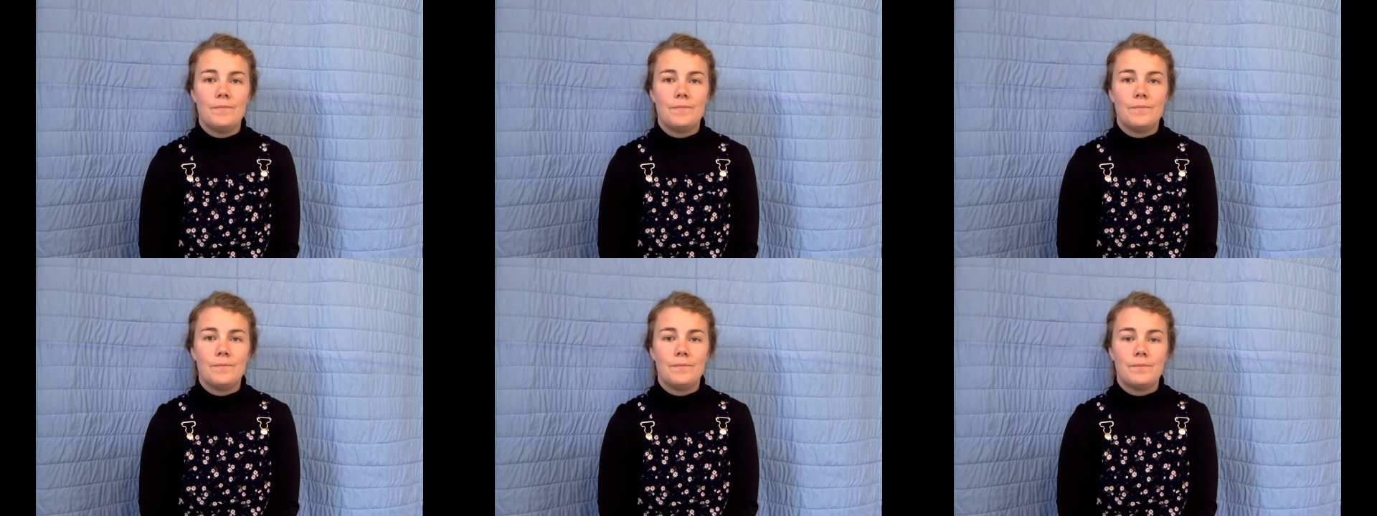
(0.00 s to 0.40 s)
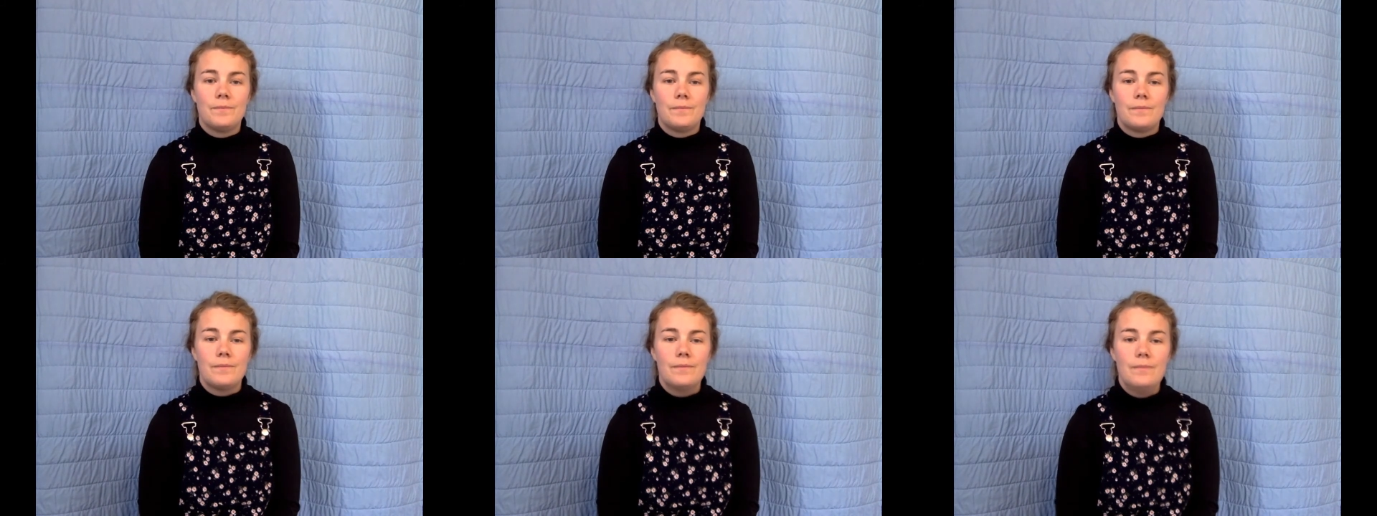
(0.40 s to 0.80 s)

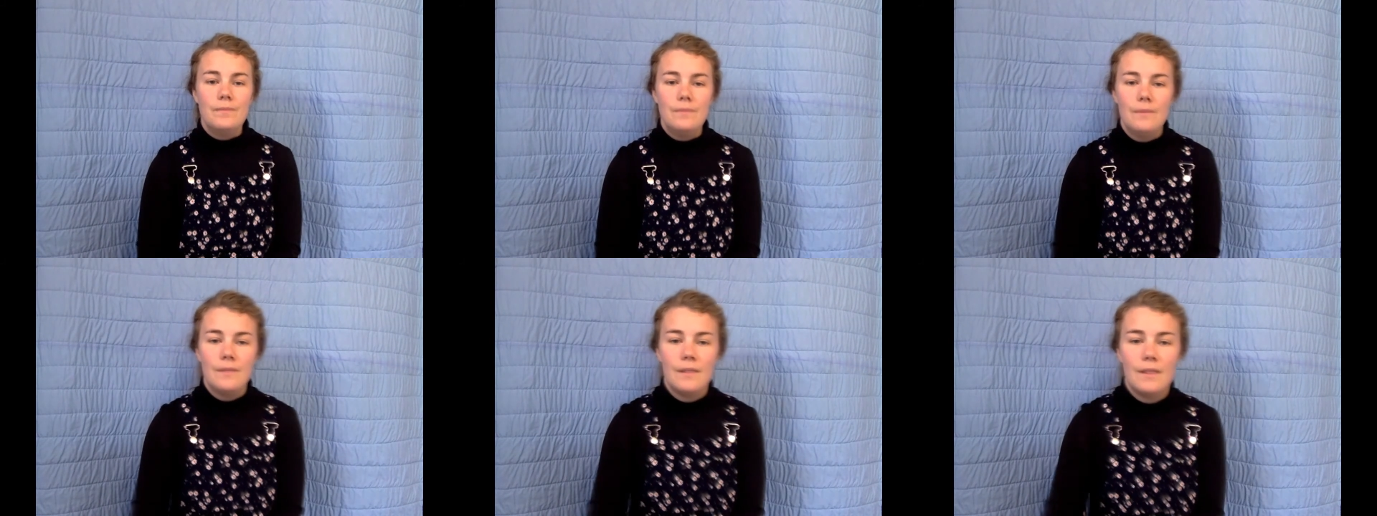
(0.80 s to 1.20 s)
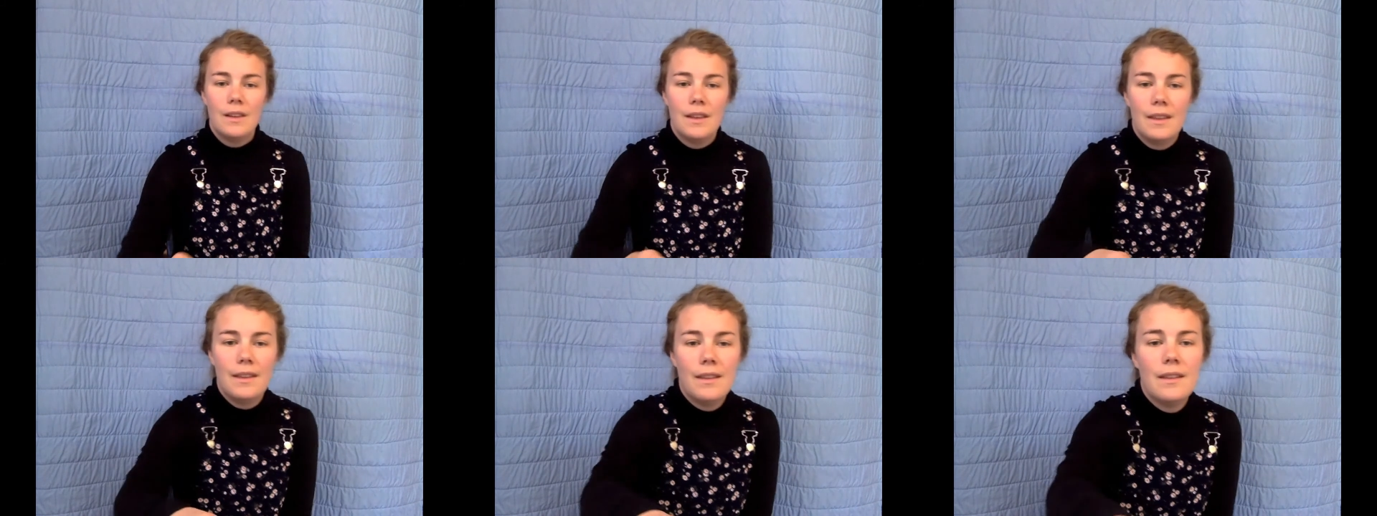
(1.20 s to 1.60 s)

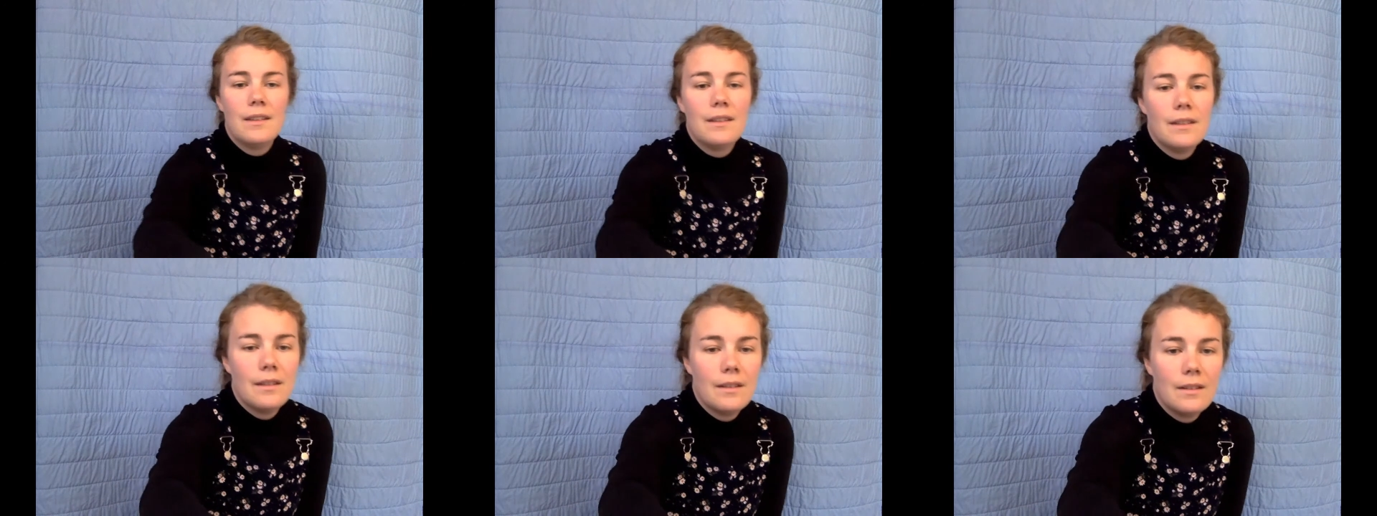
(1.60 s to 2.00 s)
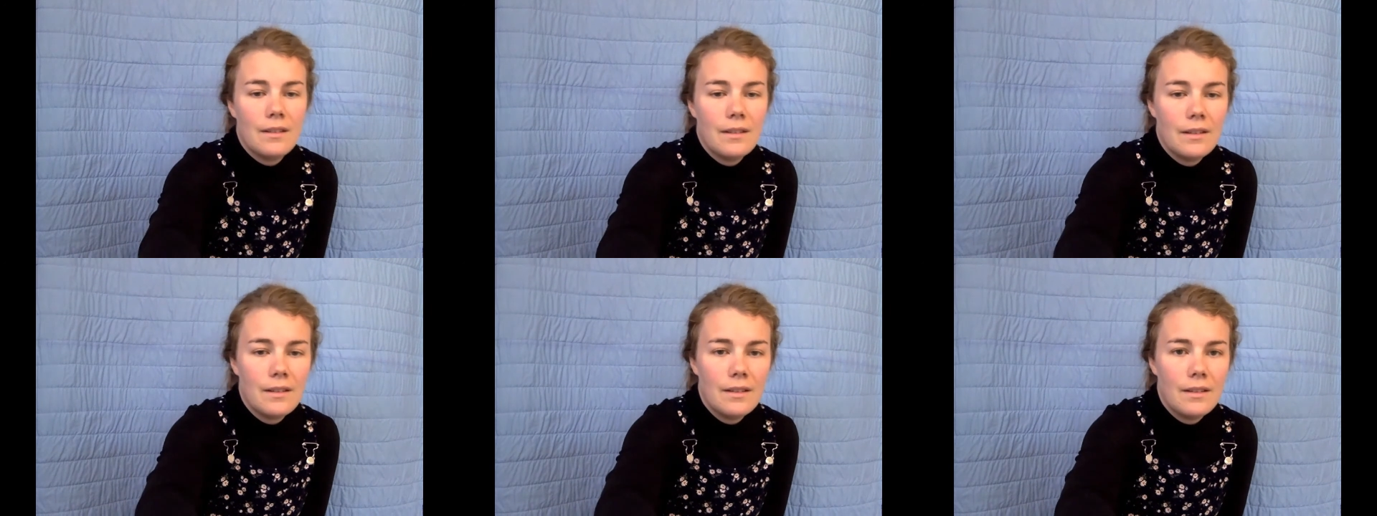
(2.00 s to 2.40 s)

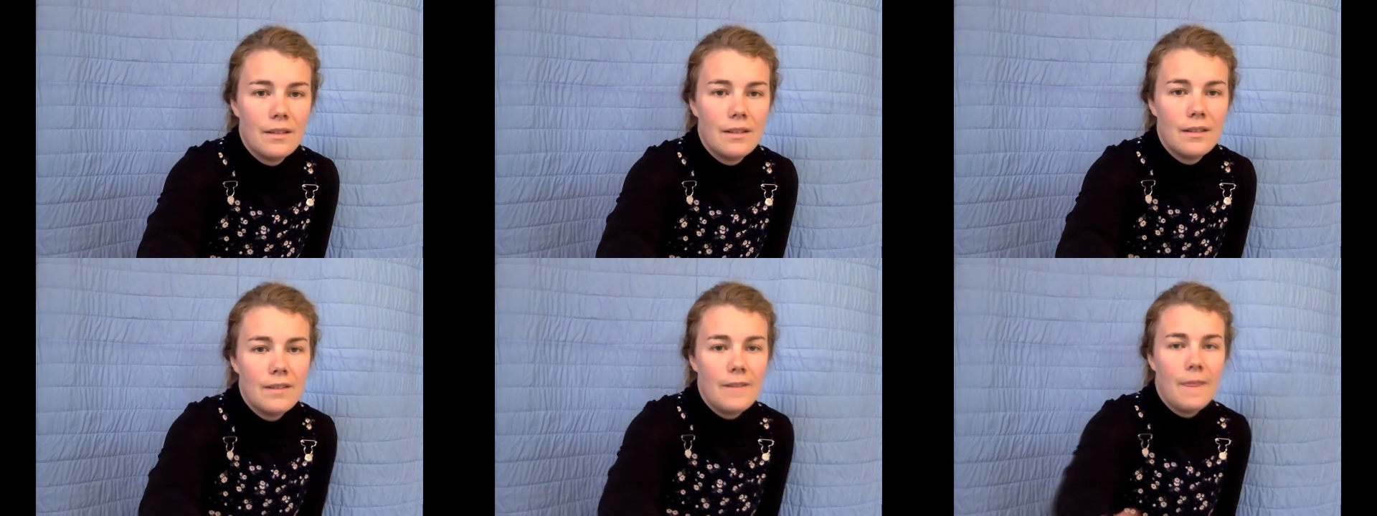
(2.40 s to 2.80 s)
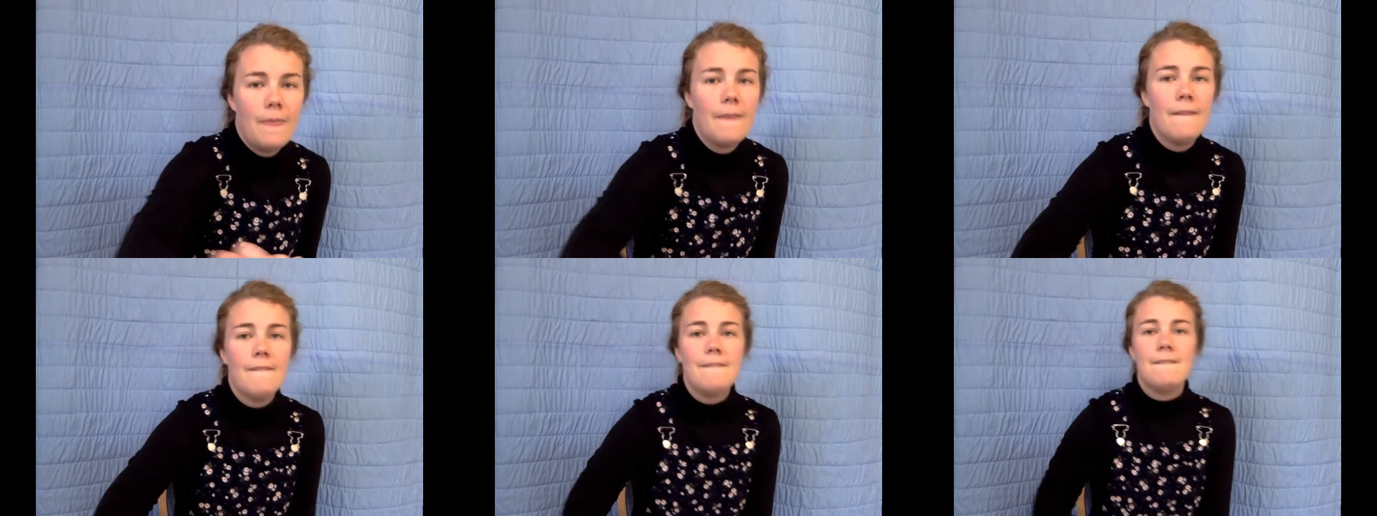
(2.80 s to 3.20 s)

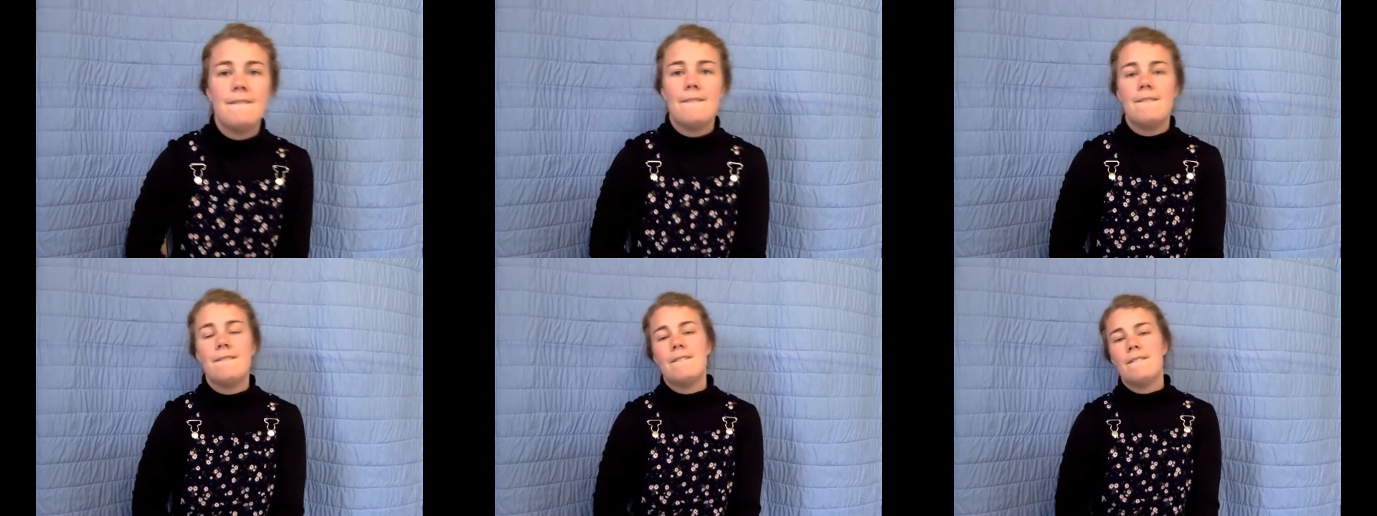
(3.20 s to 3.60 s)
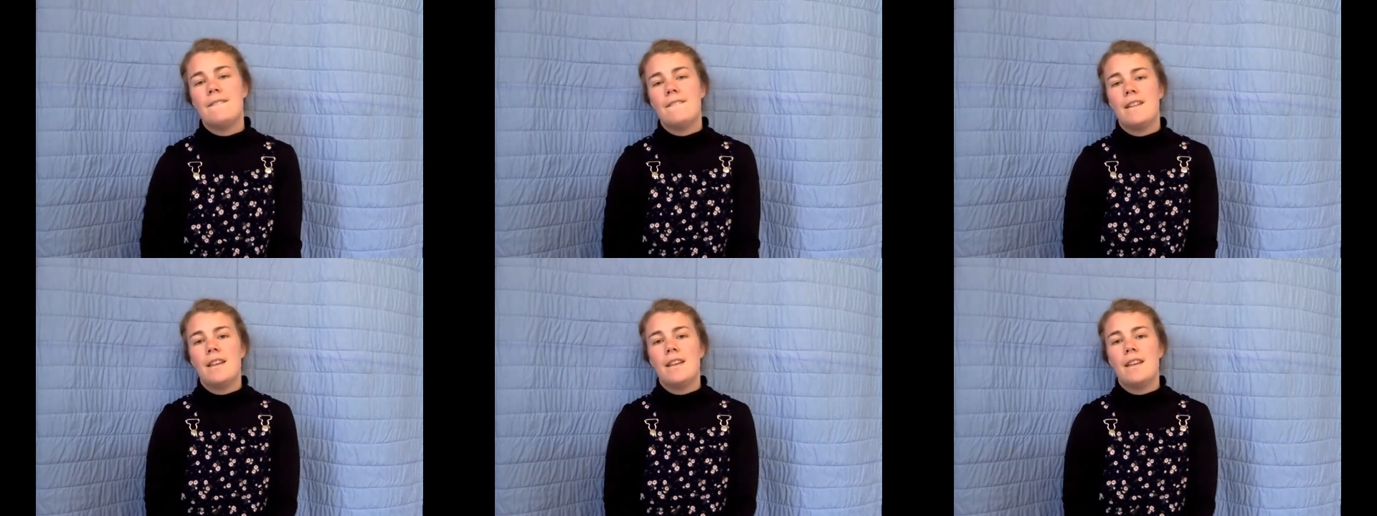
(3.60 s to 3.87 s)
(no one is talking)